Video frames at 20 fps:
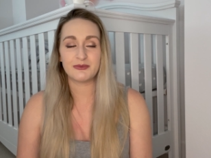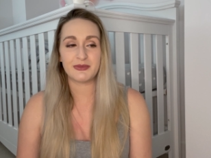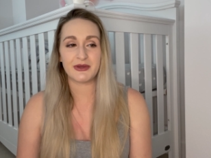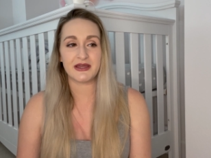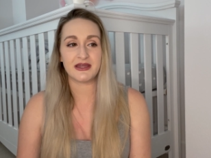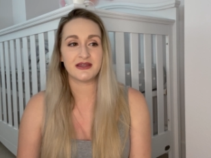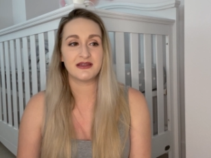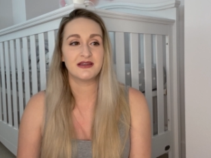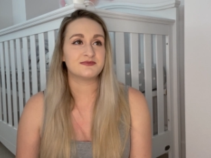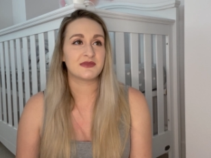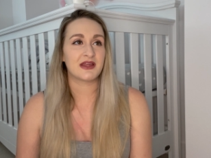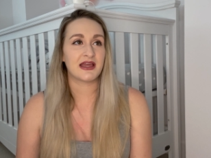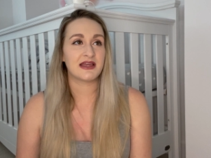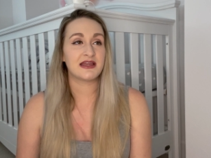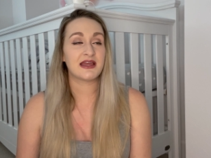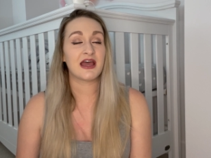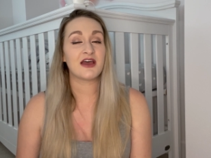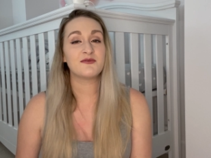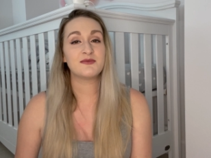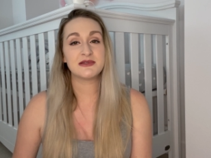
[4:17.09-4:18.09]
but I
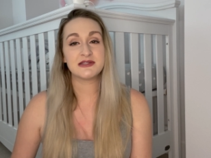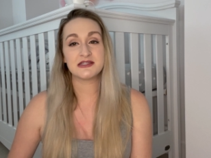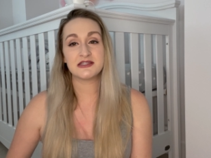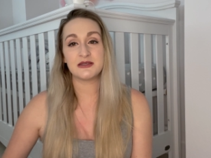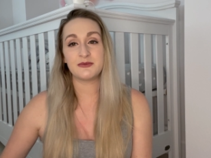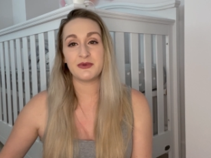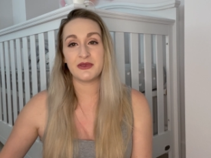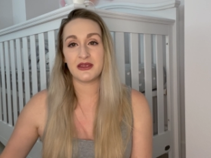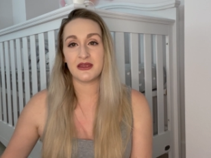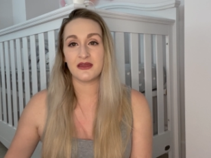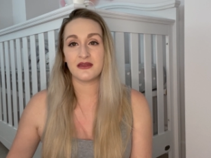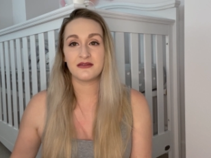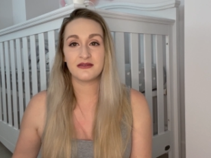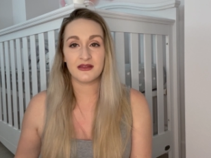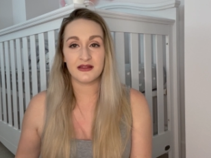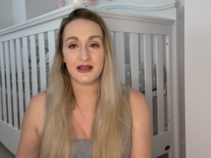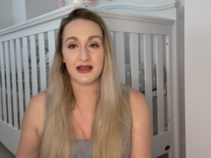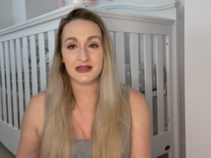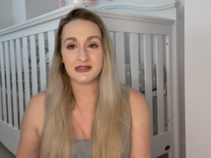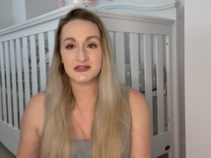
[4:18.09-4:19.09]
have been sleeping in the
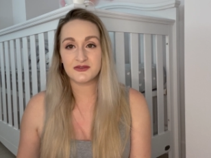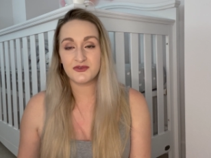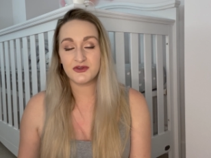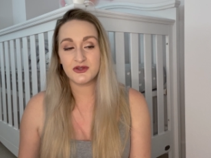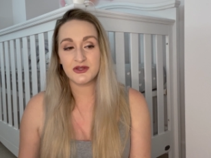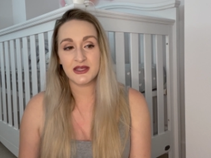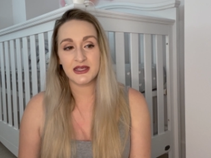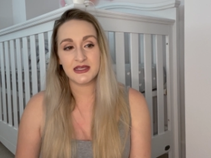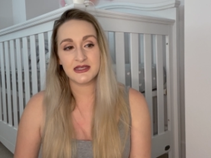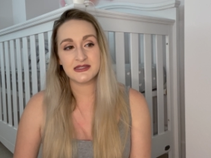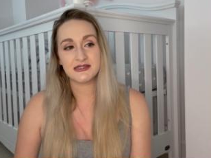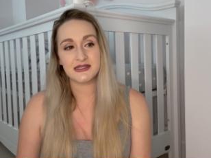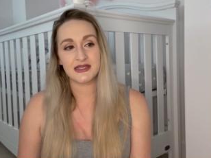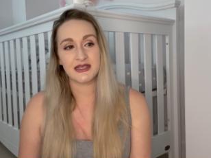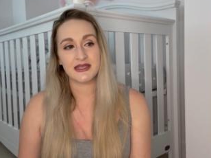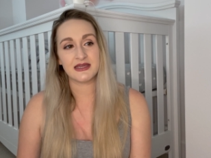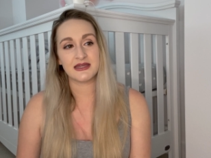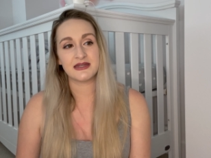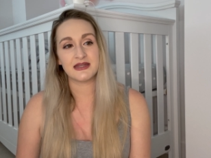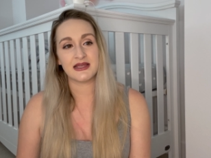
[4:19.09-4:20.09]
last few days,
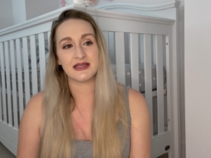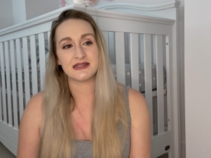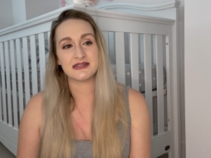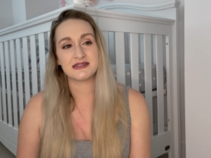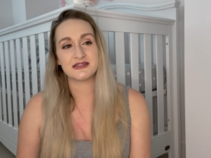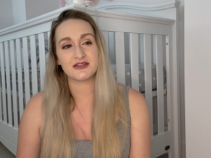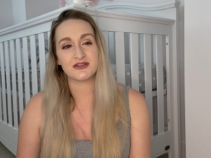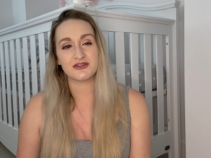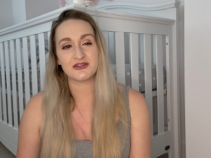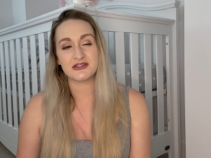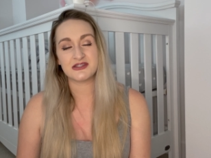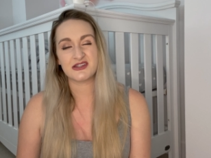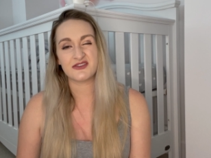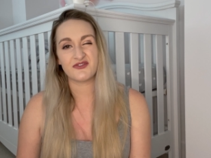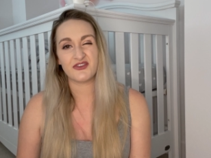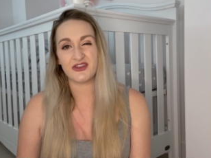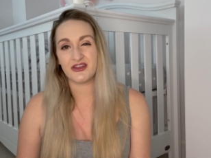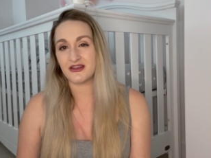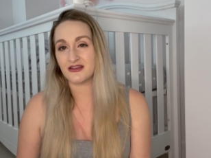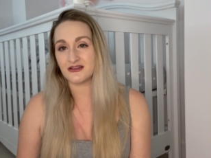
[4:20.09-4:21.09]
and I still just
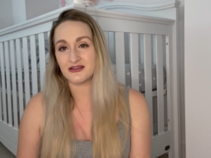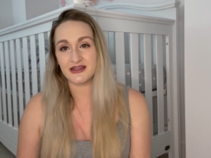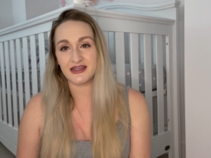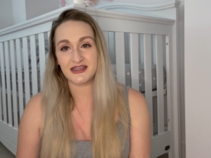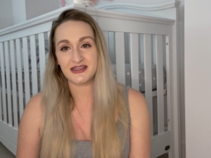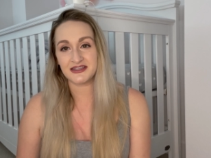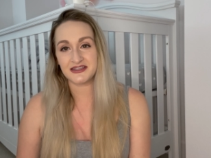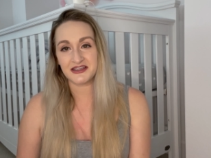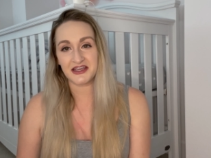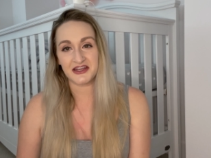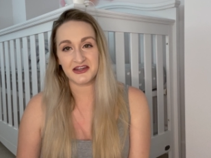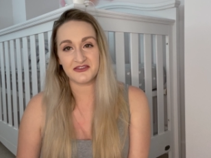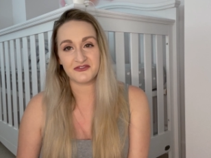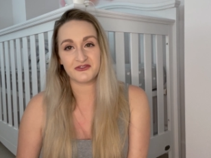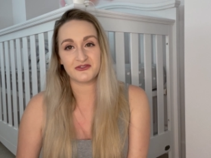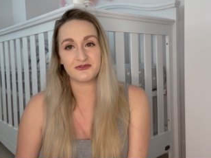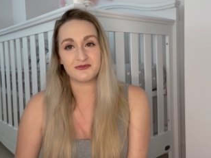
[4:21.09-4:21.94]
feel like kind of